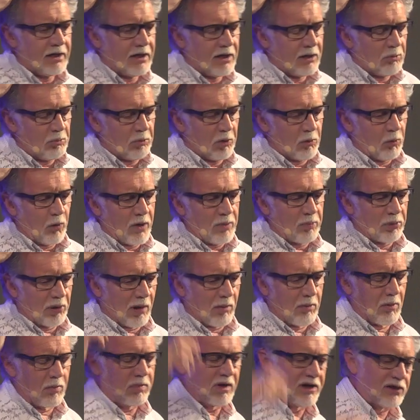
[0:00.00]
but we
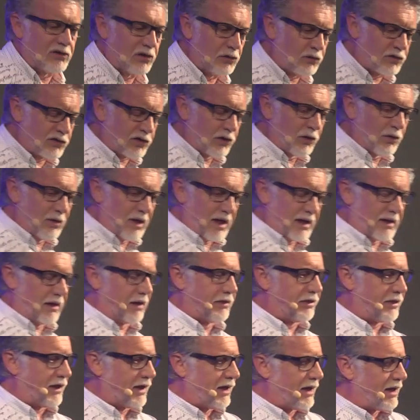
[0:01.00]
probably do too little
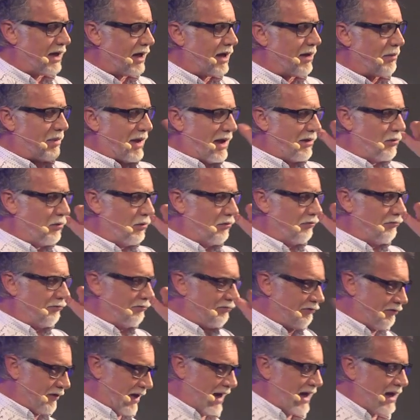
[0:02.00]
thinking about
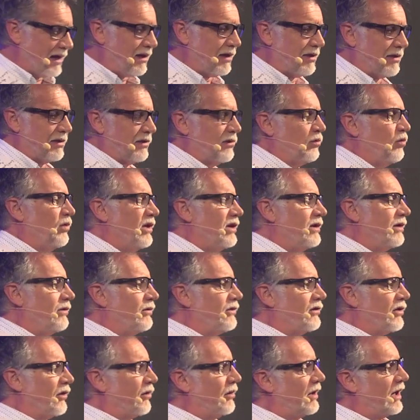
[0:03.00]
faith, we do
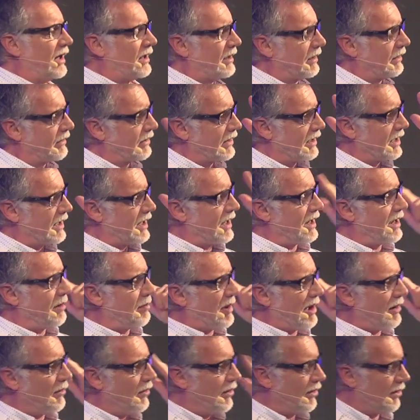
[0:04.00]
too little thinking
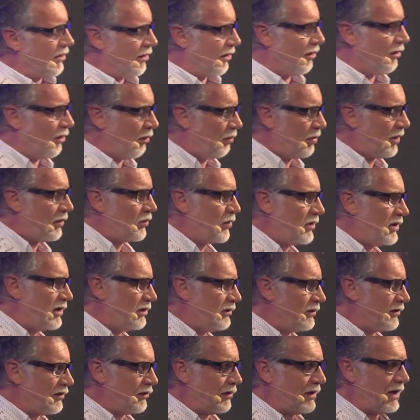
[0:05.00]
about hope, and we do
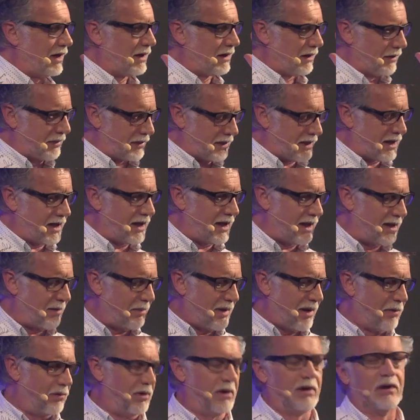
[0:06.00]
too little thinking
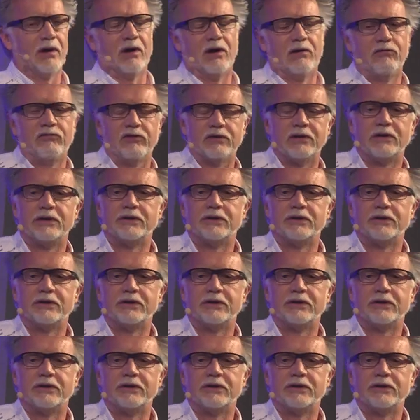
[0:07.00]
about love.